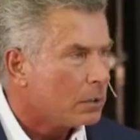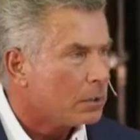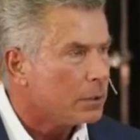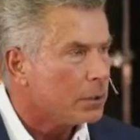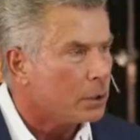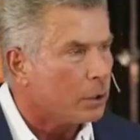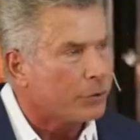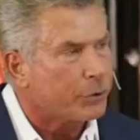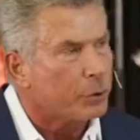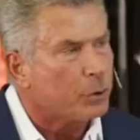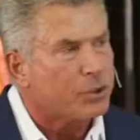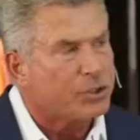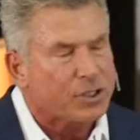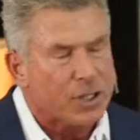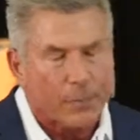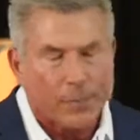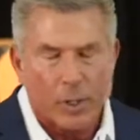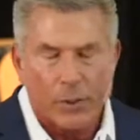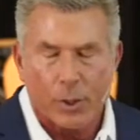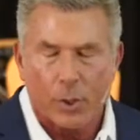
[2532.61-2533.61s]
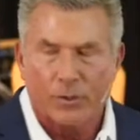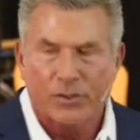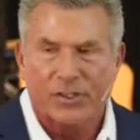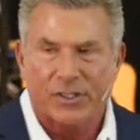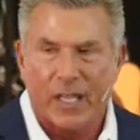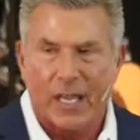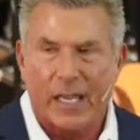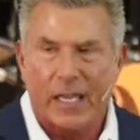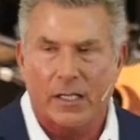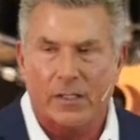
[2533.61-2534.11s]
you go through some of those
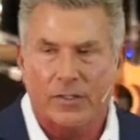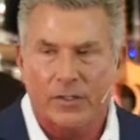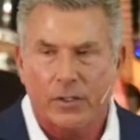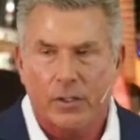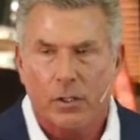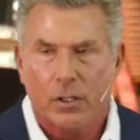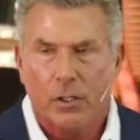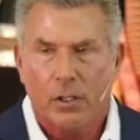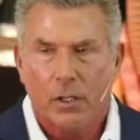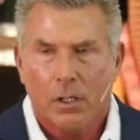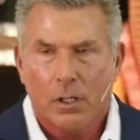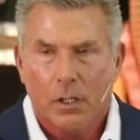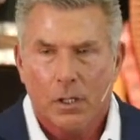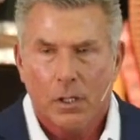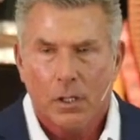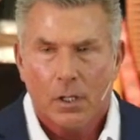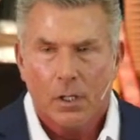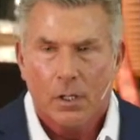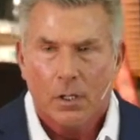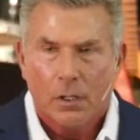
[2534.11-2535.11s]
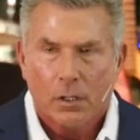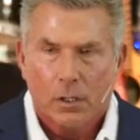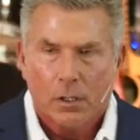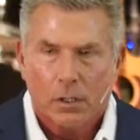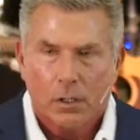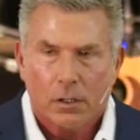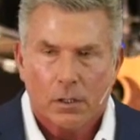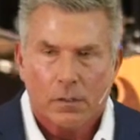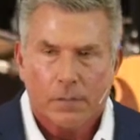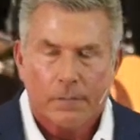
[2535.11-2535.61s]
things,
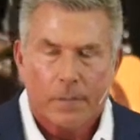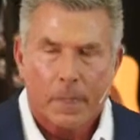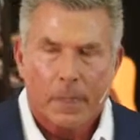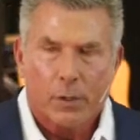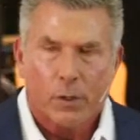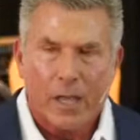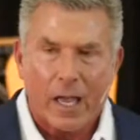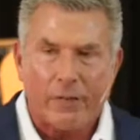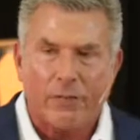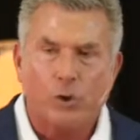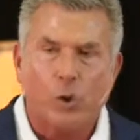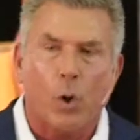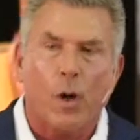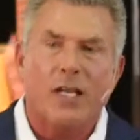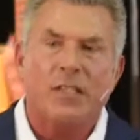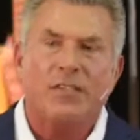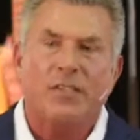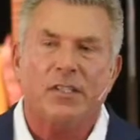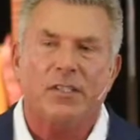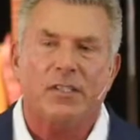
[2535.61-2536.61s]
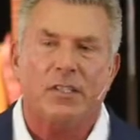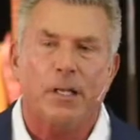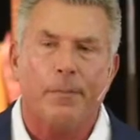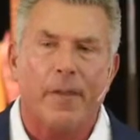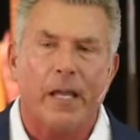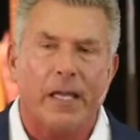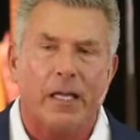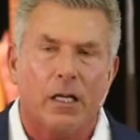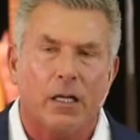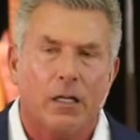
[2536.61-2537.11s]
you have choices to
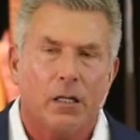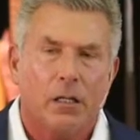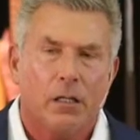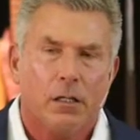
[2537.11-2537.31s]
make.